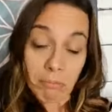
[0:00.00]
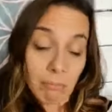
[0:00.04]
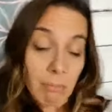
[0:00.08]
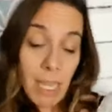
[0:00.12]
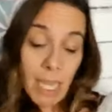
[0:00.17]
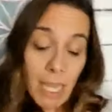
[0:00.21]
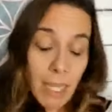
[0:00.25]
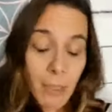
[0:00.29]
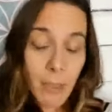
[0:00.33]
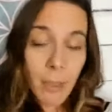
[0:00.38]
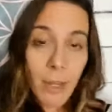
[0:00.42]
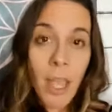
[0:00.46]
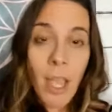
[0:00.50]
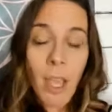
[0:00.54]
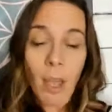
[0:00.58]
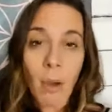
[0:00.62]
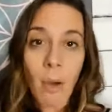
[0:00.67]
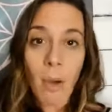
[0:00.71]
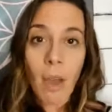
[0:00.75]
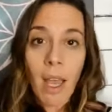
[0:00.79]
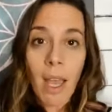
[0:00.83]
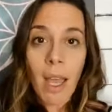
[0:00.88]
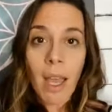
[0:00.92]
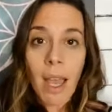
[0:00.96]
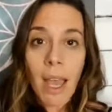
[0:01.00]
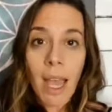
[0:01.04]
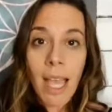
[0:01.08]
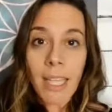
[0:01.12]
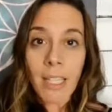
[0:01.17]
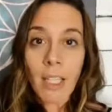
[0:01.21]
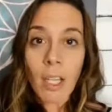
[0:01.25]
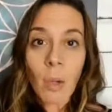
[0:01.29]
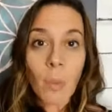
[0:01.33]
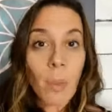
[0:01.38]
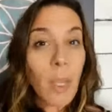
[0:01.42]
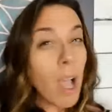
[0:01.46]
I don't know.
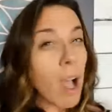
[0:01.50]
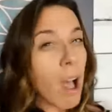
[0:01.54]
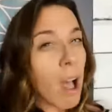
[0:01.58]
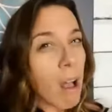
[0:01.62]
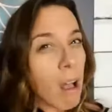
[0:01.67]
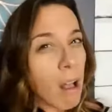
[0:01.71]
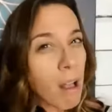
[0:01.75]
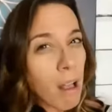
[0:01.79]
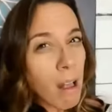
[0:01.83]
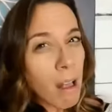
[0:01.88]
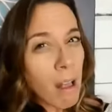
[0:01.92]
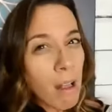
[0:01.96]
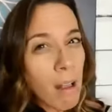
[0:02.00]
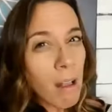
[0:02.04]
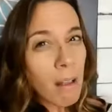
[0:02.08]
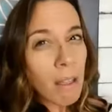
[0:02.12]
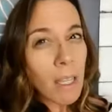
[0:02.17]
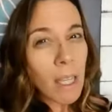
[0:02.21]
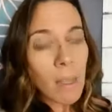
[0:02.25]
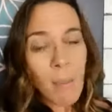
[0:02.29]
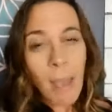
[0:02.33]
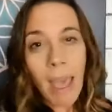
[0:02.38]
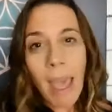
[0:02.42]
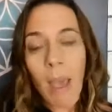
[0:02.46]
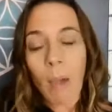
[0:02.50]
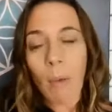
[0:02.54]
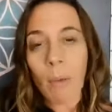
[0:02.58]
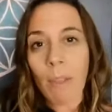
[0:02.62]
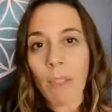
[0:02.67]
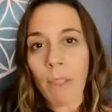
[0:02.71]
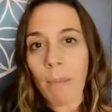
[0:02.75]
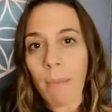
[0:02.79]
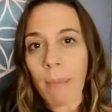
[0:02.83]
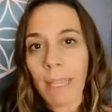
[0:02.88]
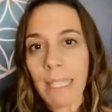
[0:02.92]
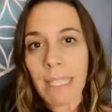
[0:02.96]
I know we all come out
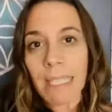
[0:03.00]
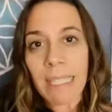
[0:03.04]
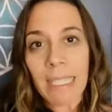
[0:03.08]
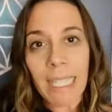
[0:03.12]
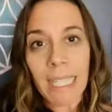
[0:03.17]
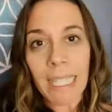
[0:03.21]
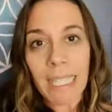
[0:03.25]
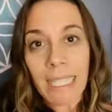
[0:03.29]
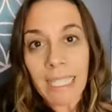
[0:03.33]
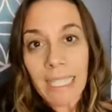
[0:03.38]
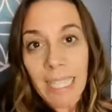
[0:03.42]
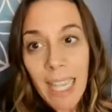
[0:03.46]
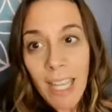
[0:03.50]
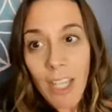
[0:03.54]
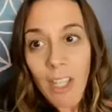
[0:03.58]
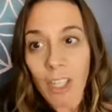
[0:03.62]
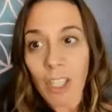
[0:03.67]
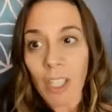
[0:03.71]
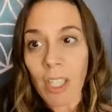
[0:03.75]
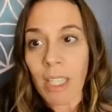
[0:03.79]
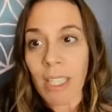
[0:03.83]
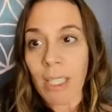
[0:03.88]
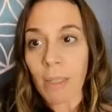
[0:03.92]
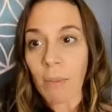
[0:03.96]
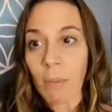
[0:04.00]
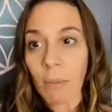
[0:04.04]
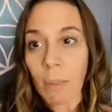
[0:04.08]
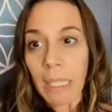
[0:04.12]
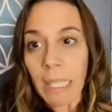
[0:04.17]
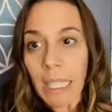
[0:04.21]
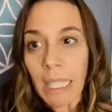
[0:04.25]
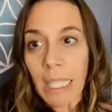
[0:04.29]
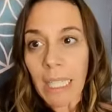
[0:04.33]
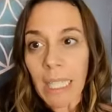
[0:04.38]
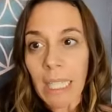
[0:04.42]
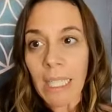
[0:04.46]
with the best laid intentions and
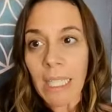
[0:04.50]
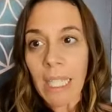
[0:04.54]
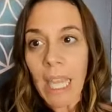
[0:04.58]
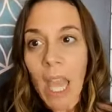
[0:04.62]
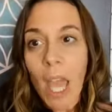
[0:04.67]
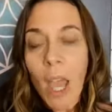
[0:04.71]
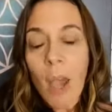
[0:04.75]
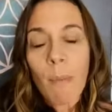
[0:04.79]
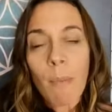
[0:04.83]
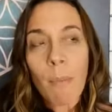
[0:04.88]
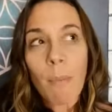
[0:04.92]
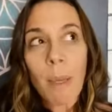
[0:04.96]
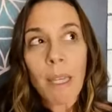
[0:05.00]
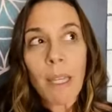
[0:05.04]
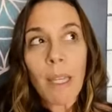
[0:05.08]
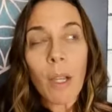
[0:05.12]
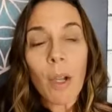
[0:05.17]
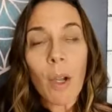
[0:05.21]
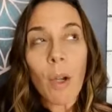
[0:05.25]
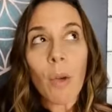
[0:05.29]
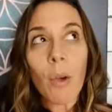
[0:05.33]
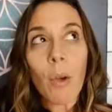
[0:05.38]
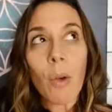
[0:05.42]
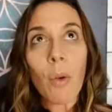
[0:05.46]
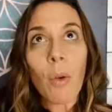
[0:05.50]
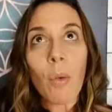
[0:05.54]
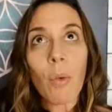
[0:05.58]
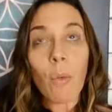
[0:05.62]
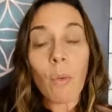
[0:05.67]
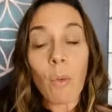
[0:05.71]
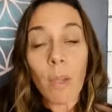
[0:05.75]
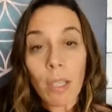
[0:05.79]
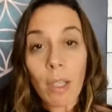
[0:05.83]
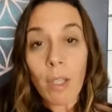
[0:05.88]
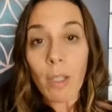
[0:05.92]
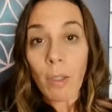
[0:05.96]
plans, but
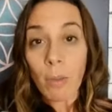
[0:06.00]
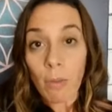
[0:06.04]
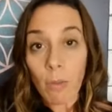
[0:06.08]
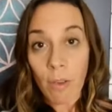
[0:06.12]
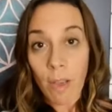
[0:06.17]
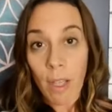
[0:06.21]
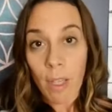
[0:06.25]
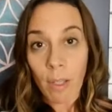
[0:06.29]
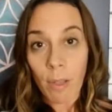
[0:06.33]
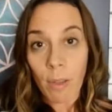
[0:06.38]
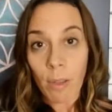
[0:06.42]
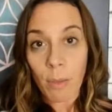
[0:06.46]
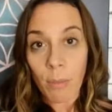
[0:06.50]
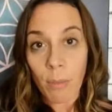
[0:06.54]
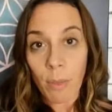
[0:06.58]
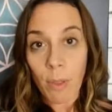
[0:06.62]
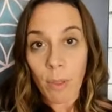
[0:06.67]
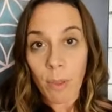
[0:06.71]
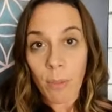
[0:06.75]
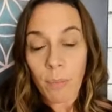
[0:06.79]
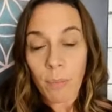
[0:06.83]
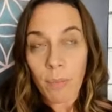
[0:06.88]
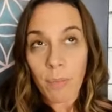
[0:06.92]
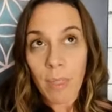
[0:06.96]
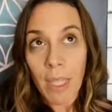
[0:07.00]
will you follow through?